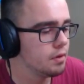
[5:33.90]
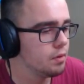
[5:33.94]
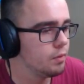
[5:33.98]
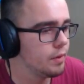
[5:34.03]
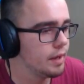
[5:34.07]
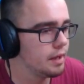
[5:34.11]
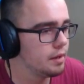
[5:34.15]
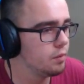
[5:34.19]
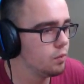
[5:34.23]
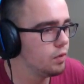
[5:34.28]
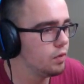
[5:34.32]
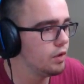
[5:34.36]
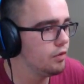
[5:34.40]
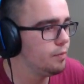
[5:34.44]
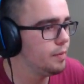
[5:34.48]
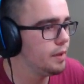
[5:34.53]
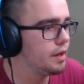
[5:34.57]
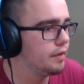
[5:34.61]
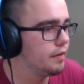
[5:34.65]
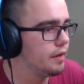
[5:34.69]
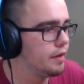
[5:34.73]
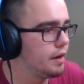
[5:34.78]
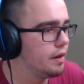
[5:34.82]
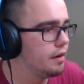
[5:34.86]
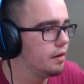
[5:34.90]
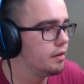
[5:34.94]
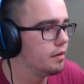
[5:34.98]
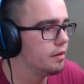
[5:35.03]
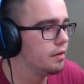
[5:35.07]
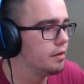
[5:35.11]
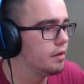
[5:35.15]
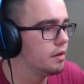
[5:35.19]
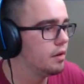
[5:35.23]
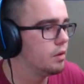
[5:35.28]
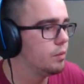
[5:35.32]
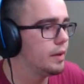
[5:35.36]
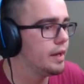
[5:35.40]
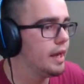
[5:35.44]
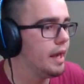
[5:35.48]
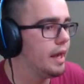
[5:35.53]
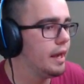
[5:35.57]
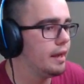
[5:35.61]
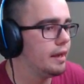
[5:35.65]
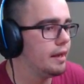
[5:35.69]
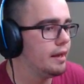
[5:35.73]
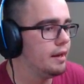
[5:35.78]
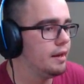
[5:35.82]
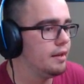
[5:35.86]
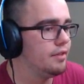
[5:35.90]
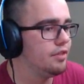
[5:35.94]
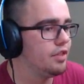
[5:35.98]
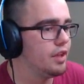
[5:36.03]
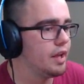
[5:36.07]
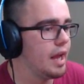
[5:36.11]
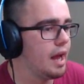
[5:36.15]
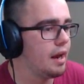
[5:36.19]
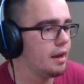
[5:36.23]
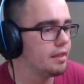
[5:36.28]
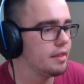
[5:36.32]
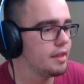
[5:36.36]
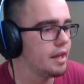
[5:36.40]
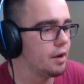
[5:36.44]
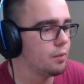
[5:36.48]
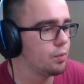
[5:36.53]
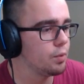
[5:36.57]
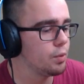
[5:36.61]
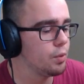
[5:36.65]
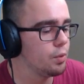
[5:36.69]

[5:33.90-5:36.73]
wait, we've been in there. We can't get anything out of that